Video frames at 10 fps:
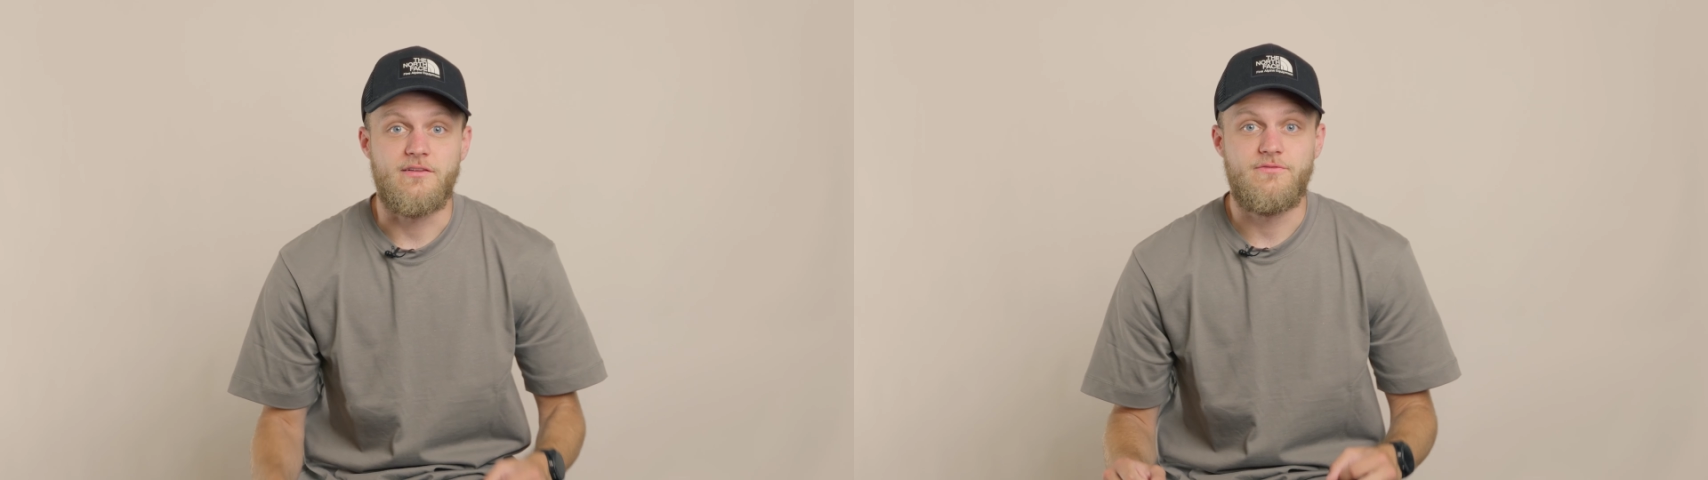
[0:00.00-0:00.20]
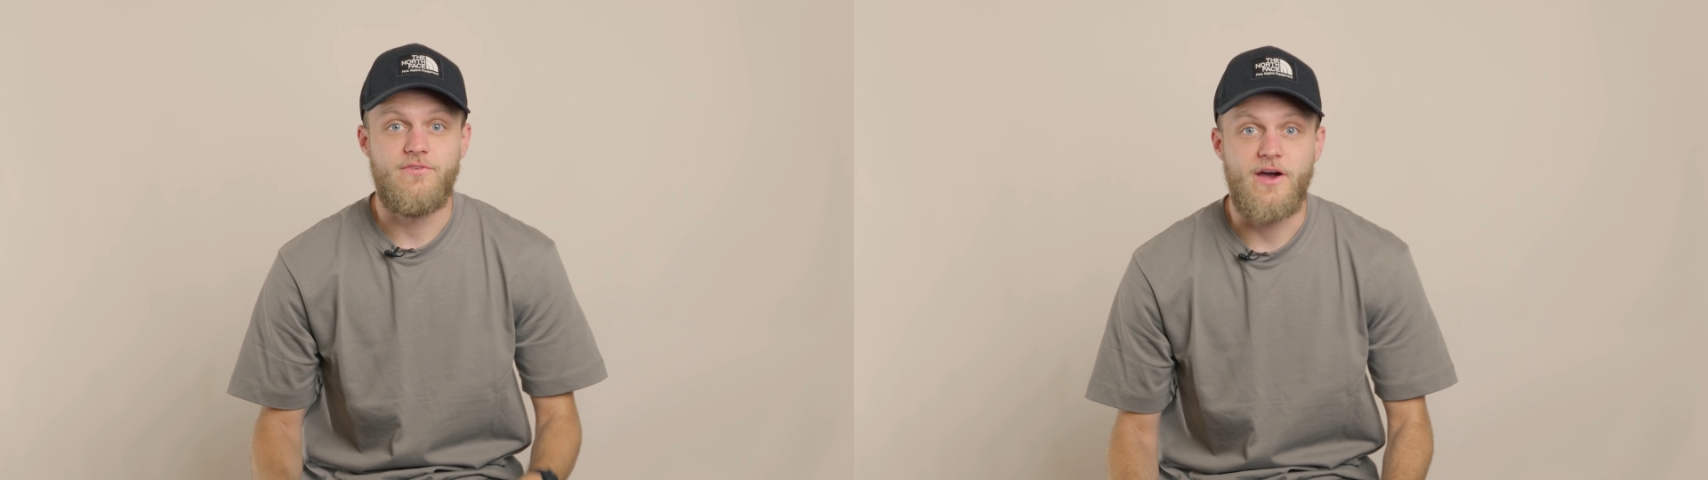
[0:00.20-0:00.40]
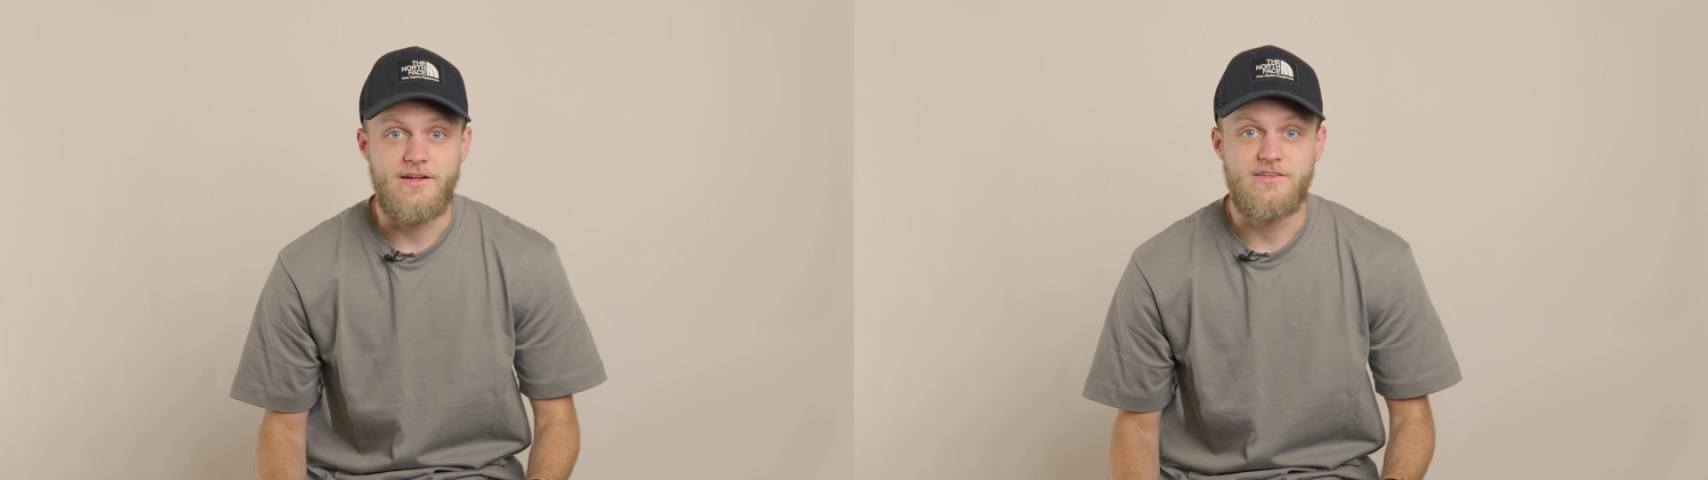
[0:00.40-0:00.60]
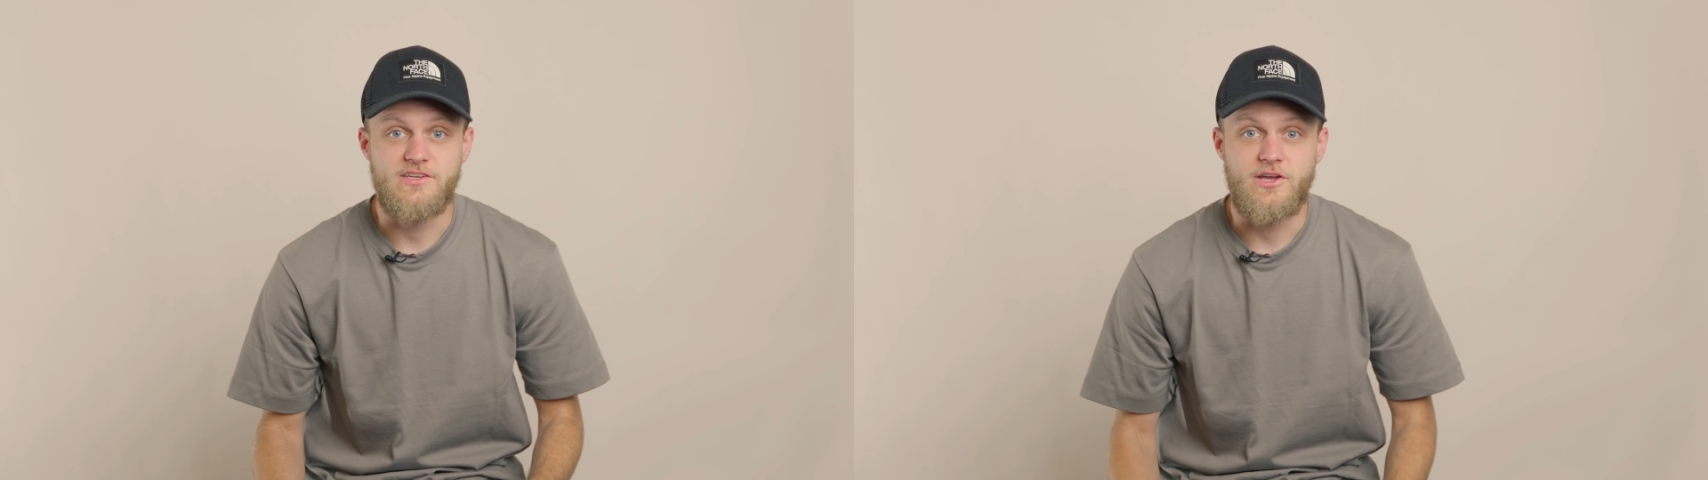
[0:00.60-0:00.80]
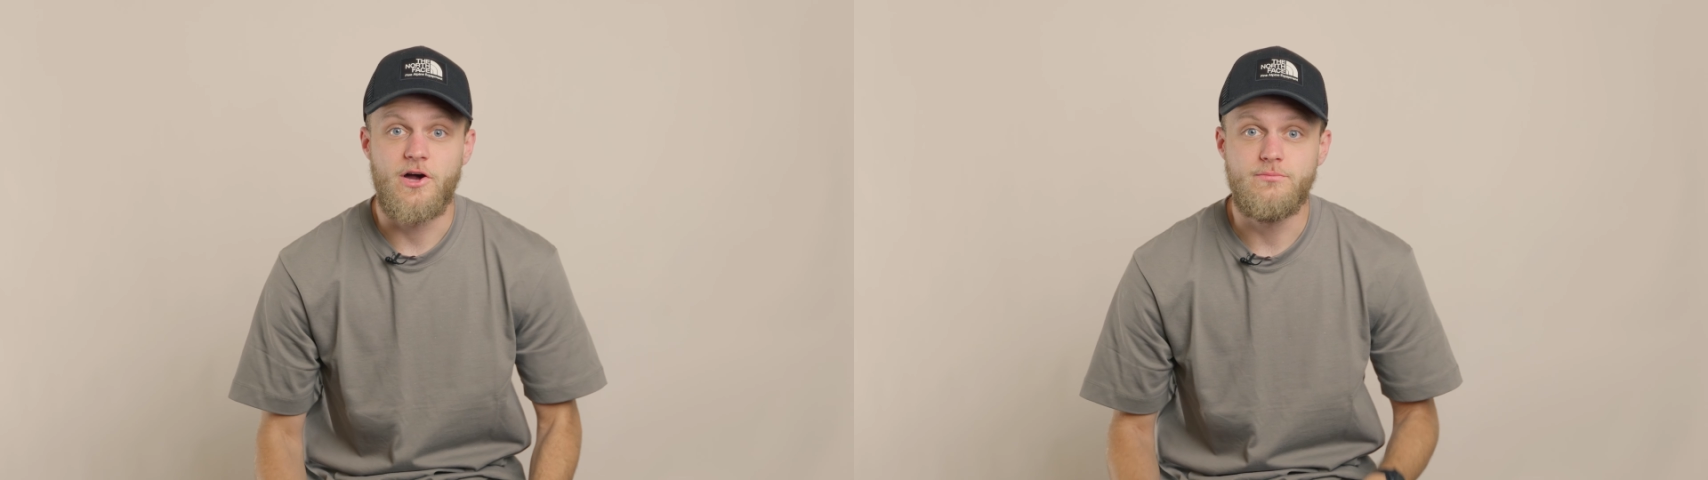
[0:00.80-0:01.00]
invited
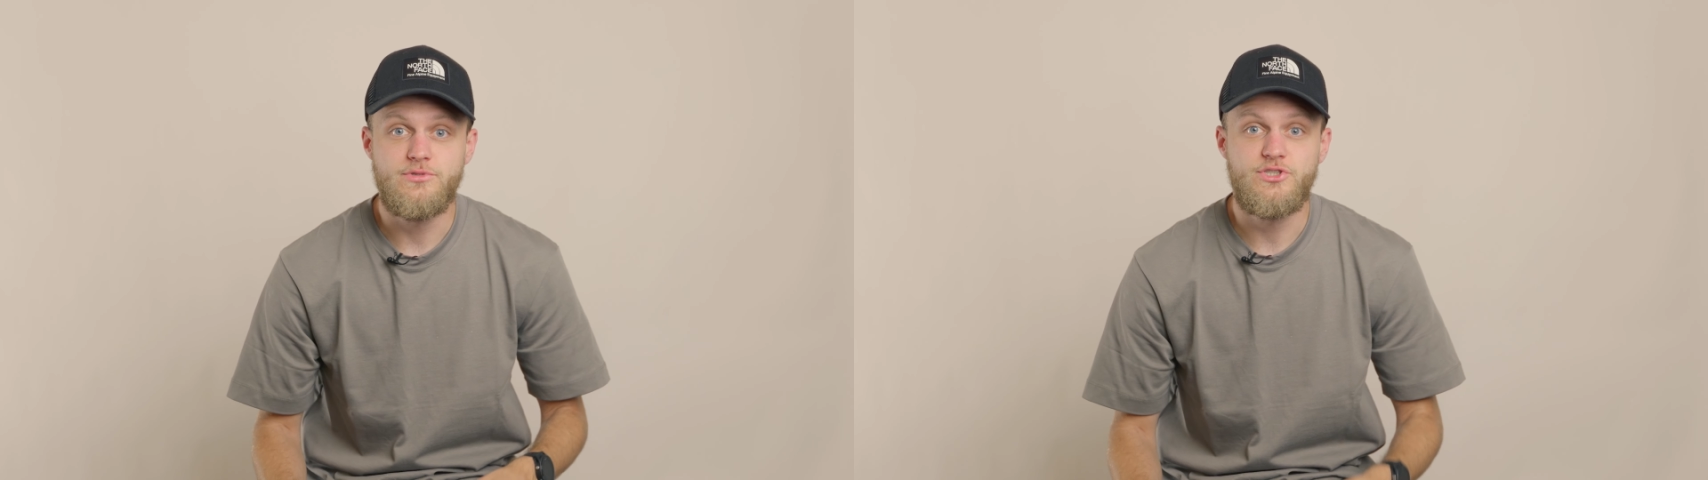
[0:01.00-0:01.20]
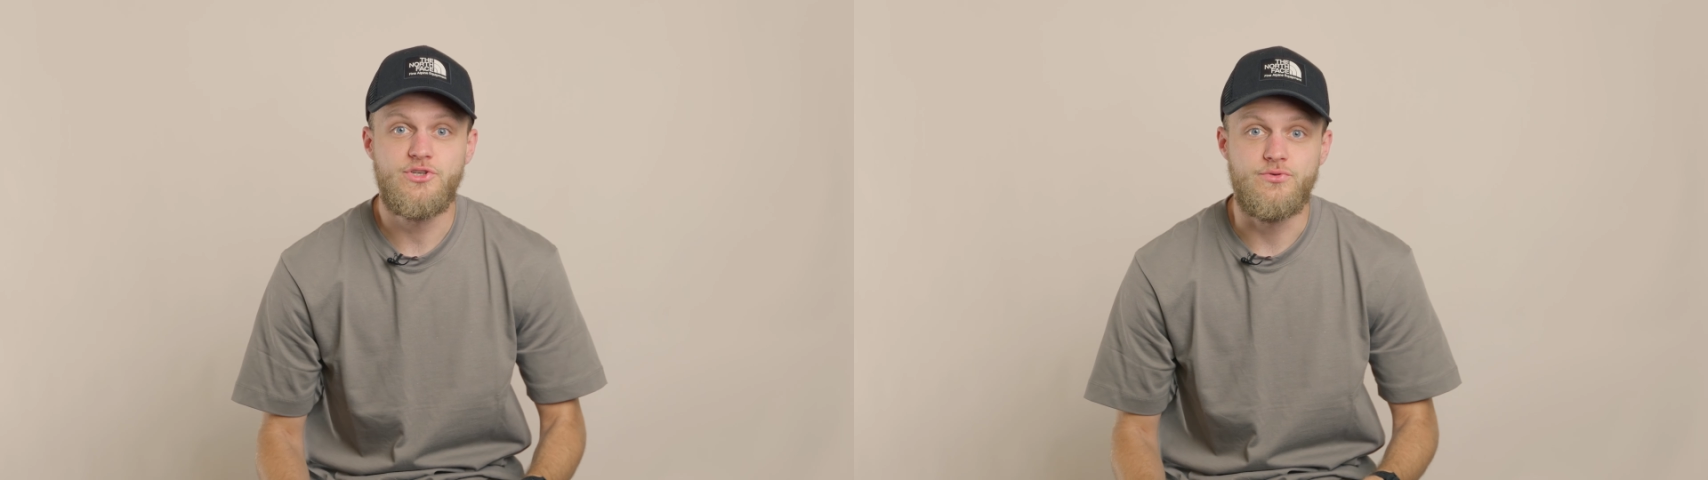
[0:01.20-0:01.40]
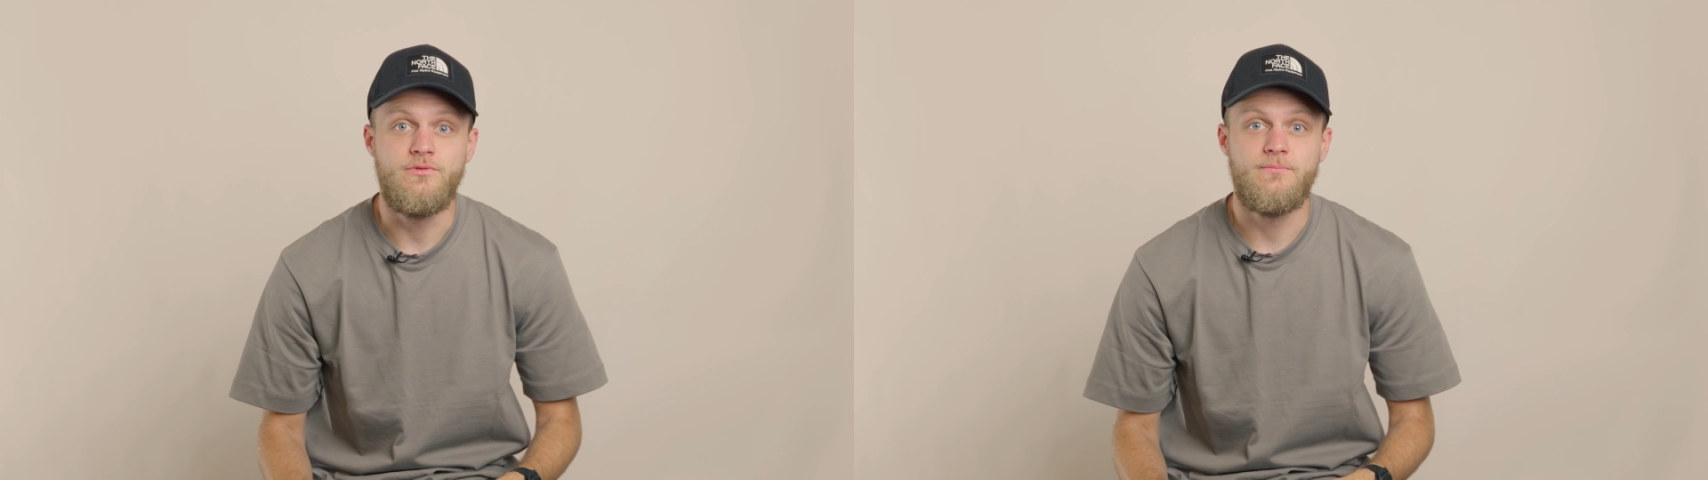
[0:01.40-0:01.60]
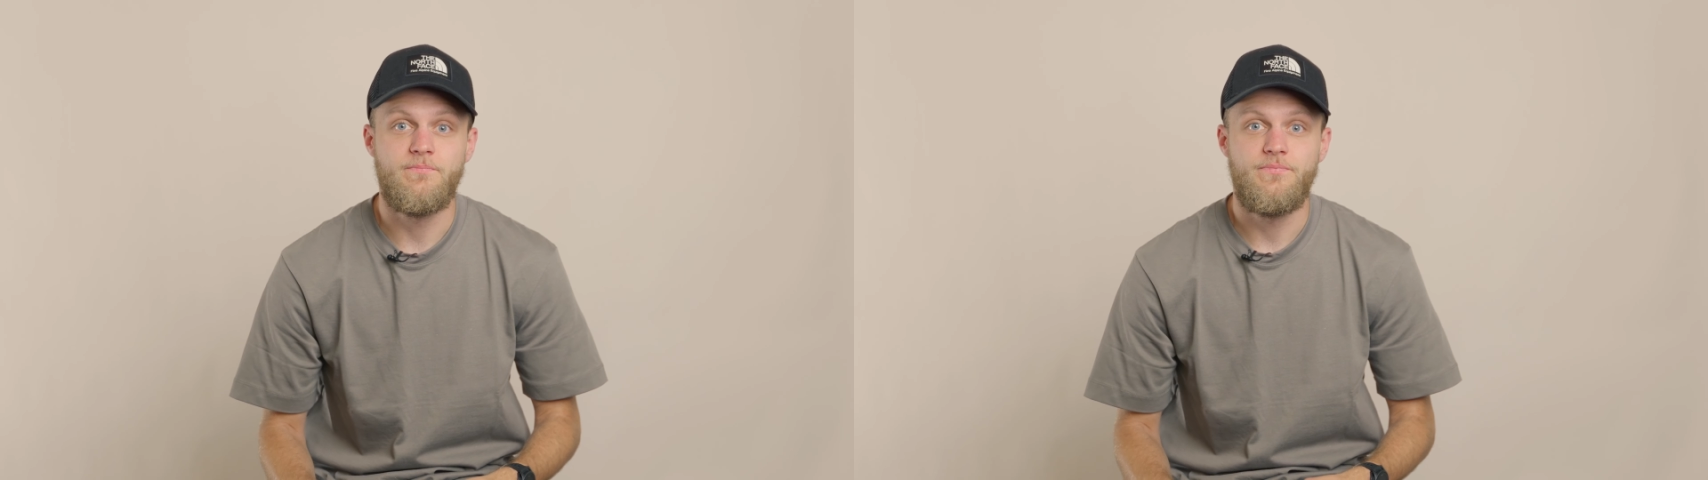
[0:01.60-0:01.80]
to come shoot